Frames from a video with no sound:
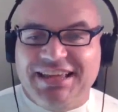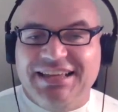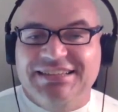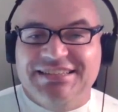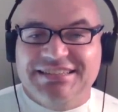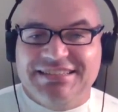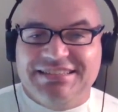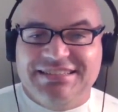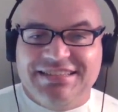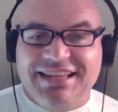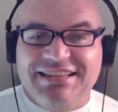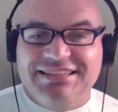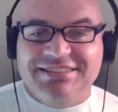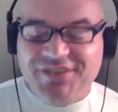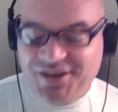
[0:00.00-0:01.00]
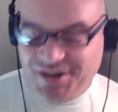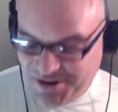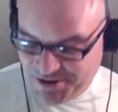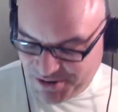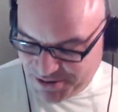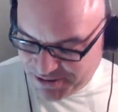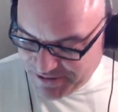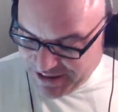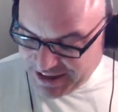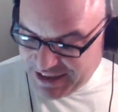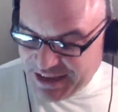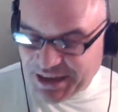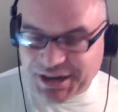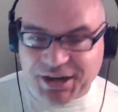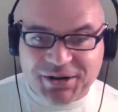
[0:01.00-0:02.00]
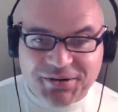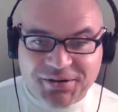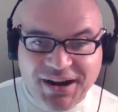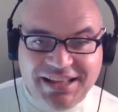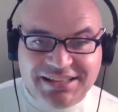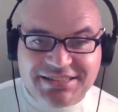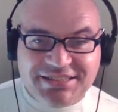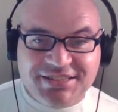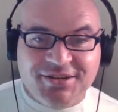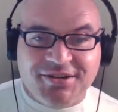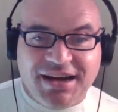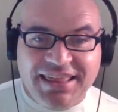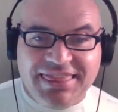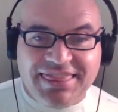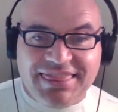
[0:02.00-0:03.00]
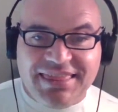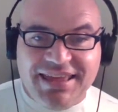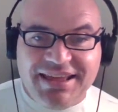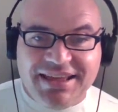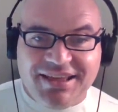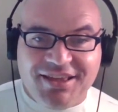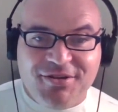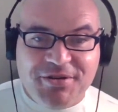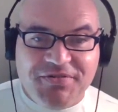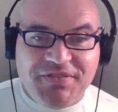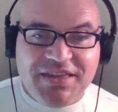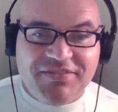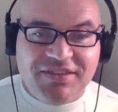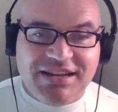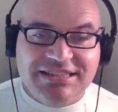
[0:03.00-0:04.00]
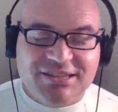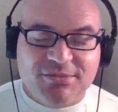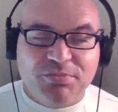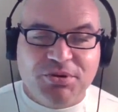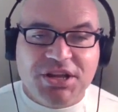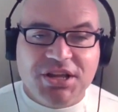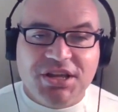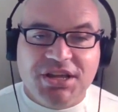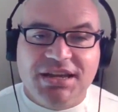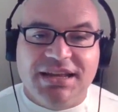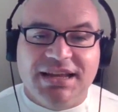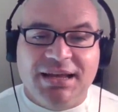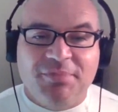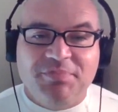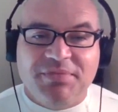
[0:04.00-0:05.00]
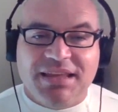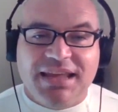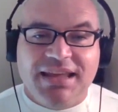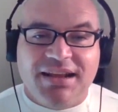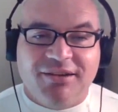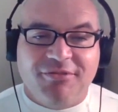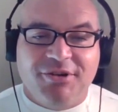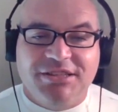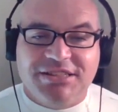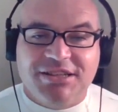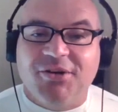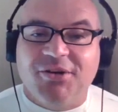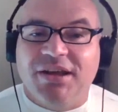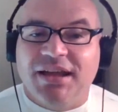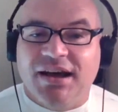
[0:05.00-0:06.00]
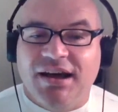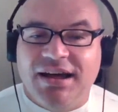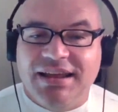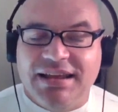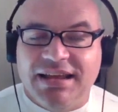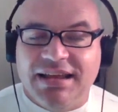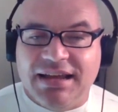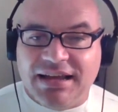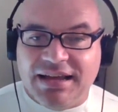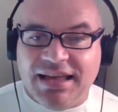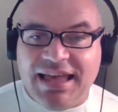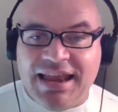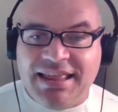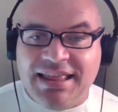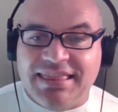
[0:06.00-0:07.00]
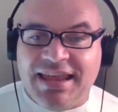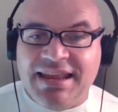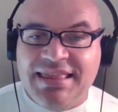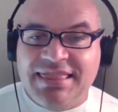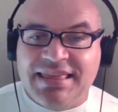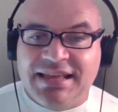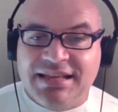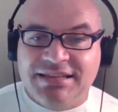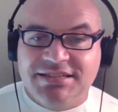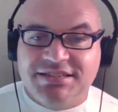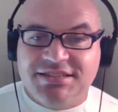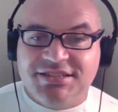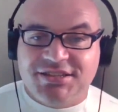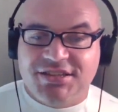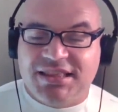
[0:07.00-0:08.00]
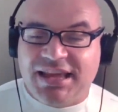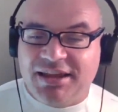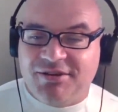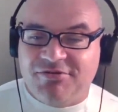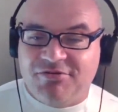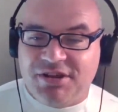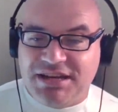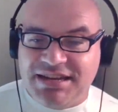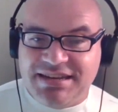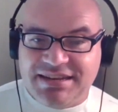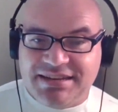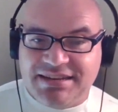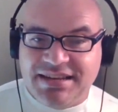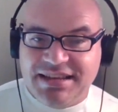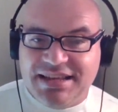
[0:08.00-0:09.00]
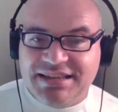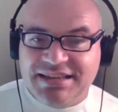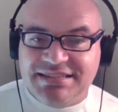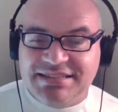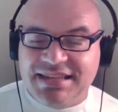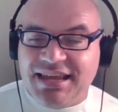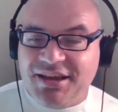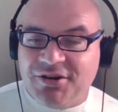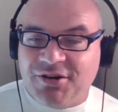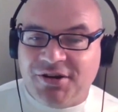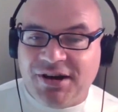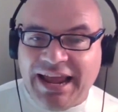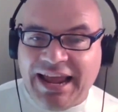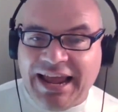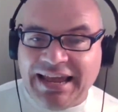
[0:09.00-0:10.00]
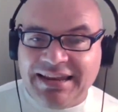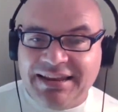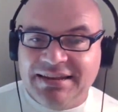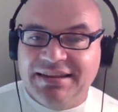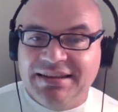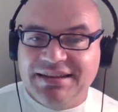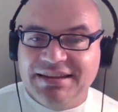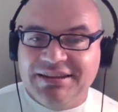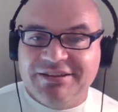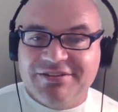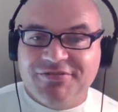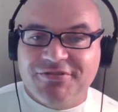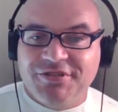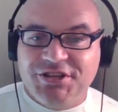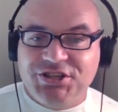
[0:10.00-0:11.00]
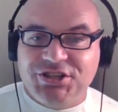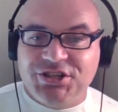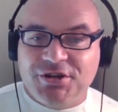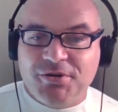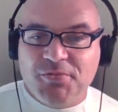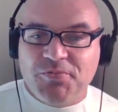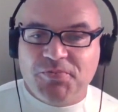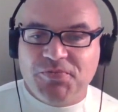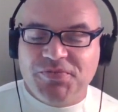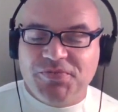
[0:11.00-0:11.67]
Yes. Very cool. All right. So I think you've given us a pretty good update on what's going on. Anything else that we need to say or add for this show?